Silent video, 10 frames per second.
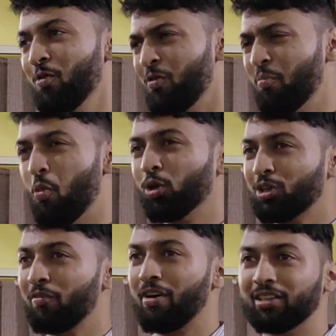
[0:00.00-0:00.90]
for most
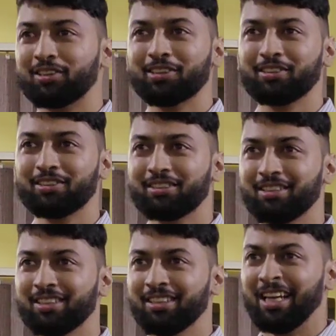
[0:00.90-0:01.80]
of us,
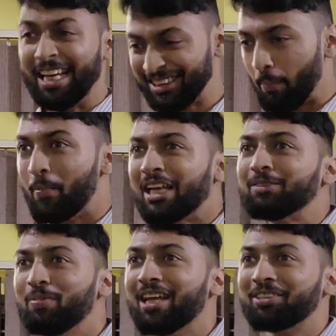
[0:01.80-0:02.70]
is the
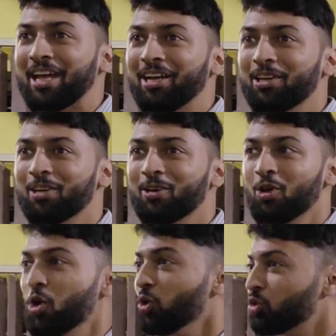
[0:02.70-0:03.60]
best place, right?
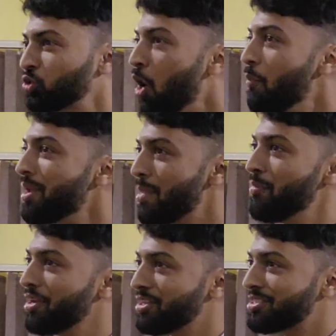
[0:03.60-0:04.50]
So many
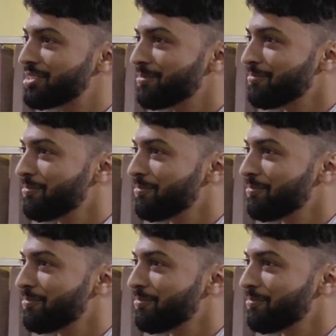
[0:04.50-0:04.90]
memories,